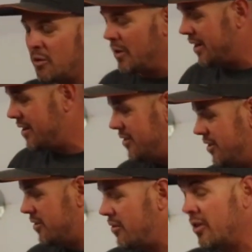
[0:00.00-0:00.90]
quick,
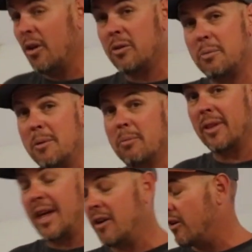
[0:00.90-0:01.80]
just for those
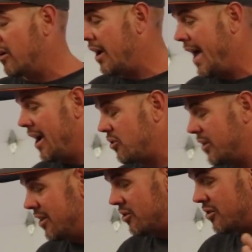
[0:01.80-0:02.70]
people that are
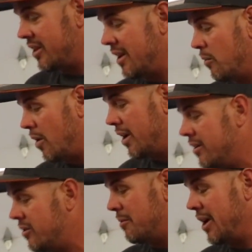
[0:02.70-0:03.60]
actually interested in
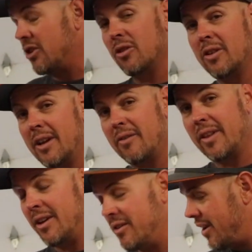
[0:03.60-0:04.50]
wanting to make sure that if
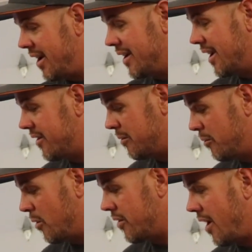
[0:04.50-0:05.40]
they decide to get some
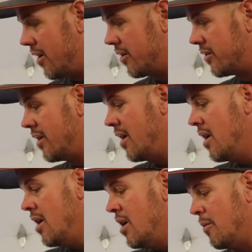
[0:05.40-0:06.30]
more tires,
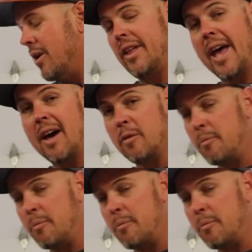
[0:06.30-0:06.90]
whether they have